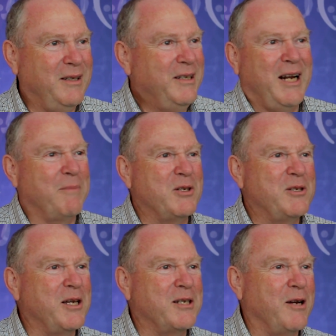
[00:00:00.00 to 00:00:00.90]
I get up to
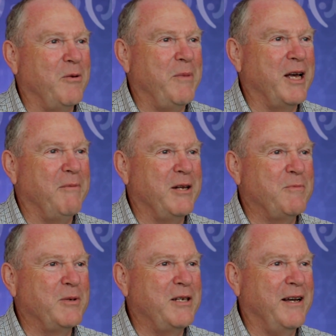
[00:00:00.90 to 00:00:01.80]
six hundred
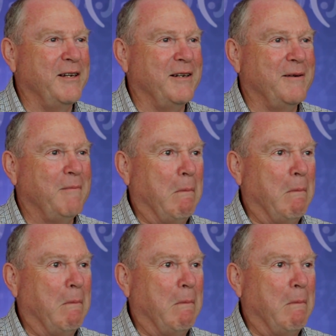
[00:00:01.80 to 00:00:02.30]
megabits per second.